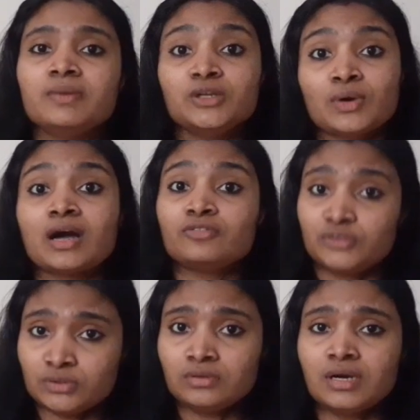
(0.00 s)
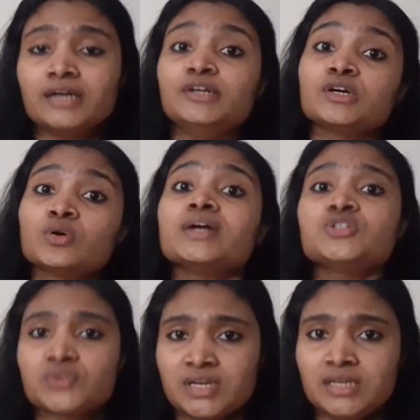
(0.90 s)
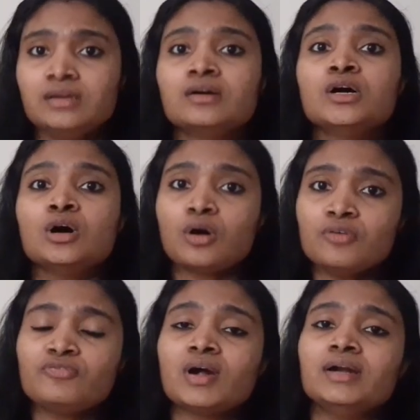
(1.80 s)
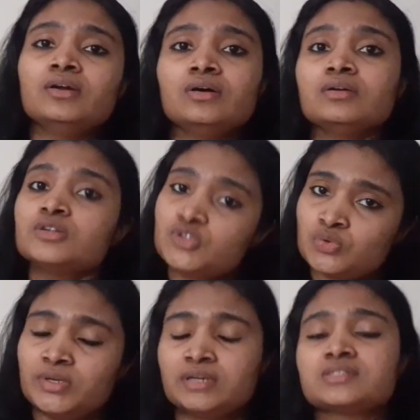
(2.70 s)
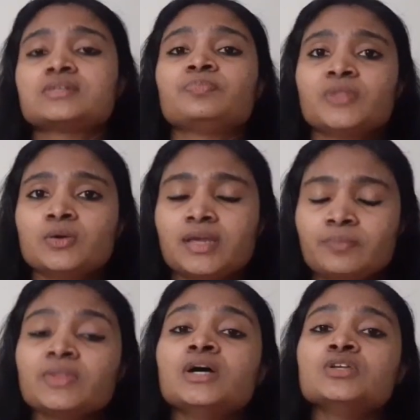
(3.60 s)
but you have to undergo a training of one or two years. Okay.